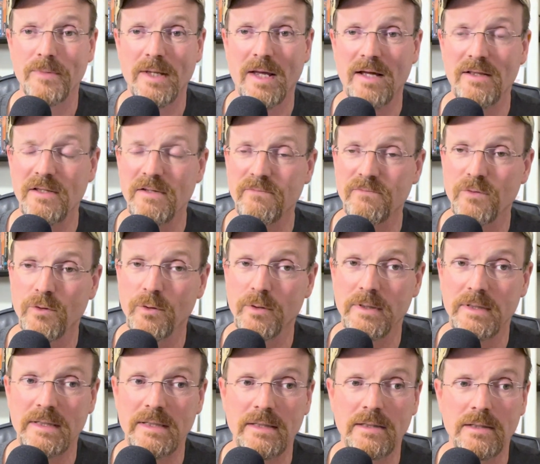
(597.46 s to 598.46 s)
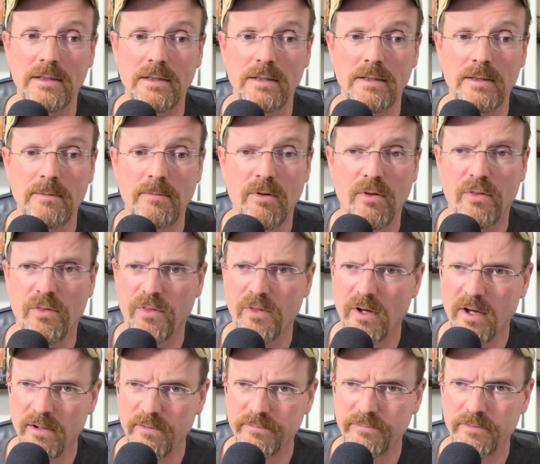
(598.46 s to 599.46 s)
And then very
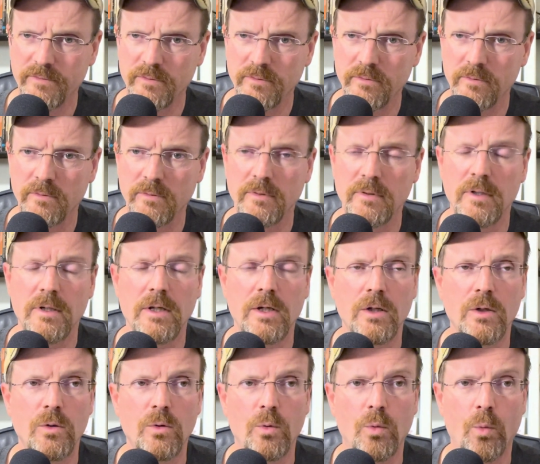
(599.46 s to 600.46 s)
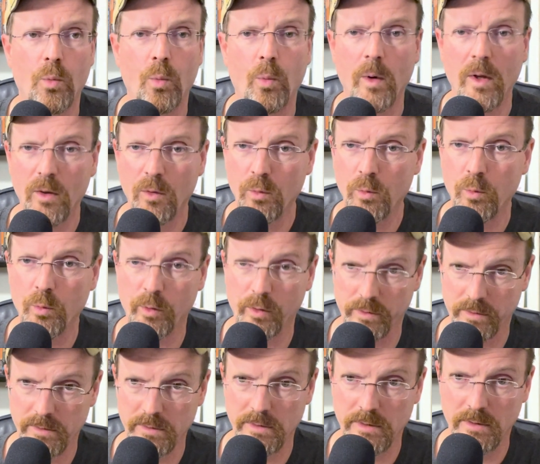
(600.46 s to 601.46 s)
thoughtful,
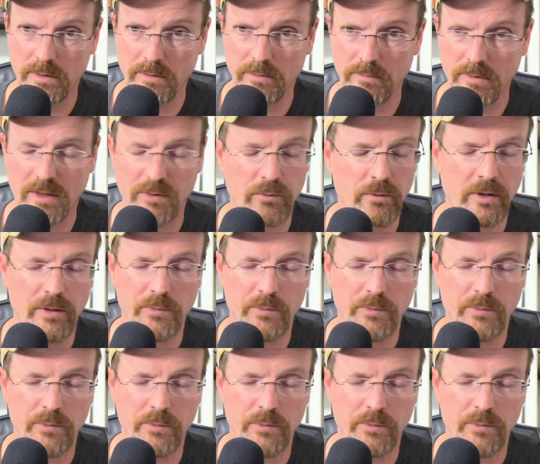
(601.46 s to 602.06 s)
well-worded, I really